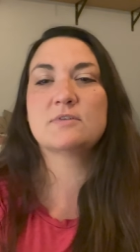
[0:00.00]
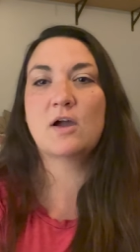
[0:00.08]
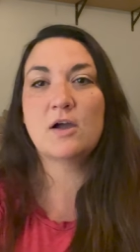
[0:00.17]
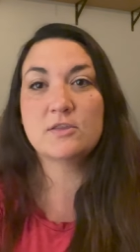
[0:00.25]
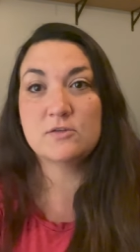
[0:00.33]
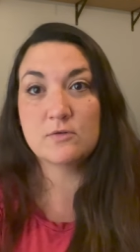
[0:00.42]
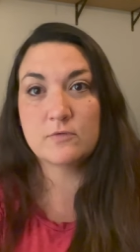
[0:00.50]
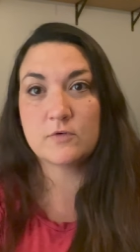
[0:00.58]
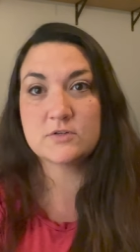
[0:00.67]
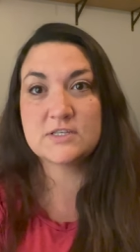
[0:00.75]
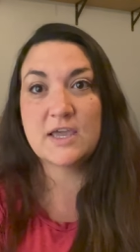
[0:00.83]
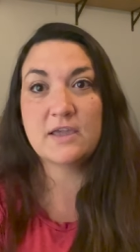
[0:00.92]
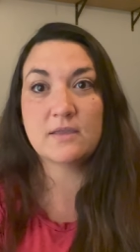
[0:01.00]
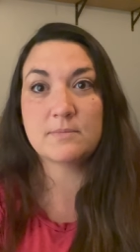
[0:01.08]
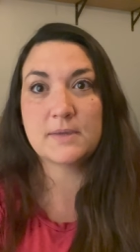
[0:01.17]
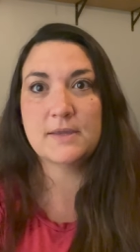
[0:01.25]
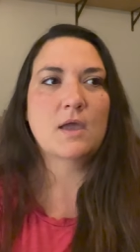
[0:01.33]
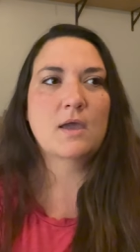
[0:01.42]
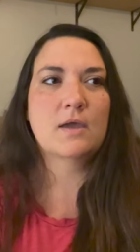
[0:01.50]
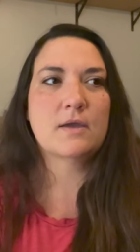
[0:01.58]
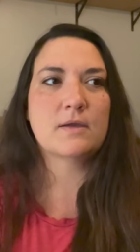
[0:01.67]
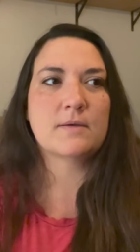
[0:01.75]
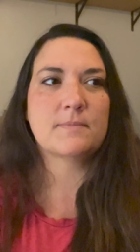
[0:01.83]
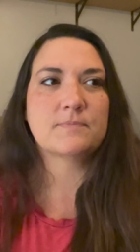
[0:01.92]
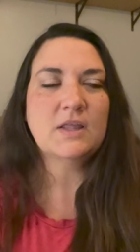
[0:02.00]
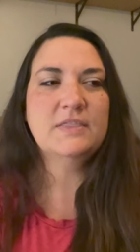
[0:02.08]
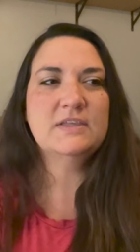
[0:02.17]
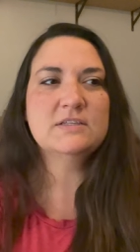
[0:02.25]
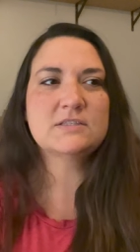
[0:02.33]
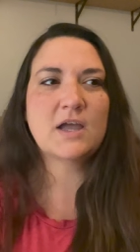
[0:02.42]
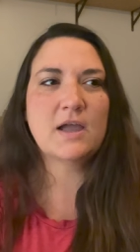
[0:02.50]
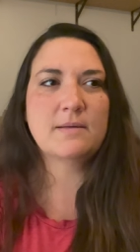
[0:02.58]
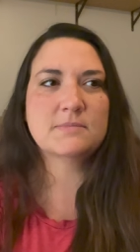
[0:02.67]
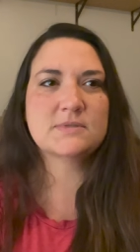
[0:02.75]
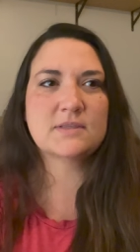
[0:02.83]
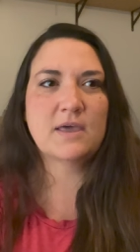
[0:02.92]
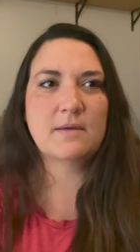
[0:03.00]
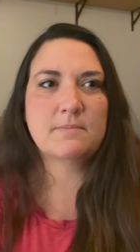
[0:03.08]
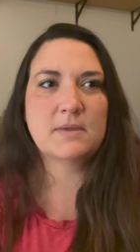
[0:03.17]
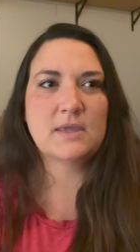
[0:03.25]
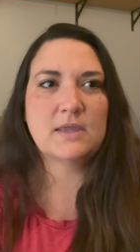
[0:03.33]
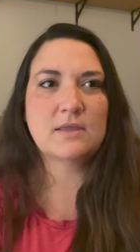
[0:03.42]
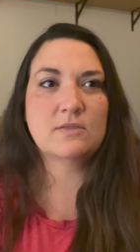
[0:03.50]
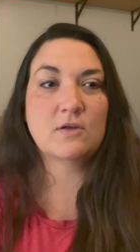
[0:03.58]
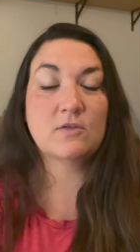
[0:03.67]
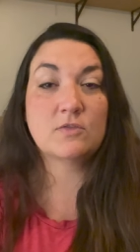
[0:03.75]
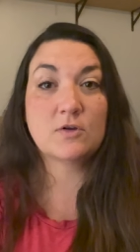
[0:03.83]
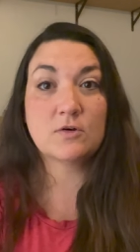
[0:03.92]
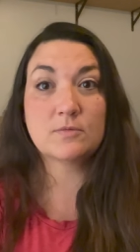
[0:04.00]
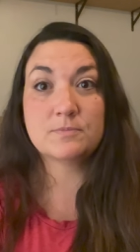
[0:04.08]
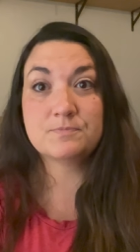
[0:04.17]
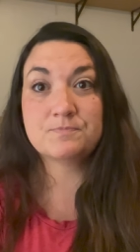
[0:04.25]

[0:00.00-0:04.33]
God, you have forsaken me. Um, these times let me, they're, they're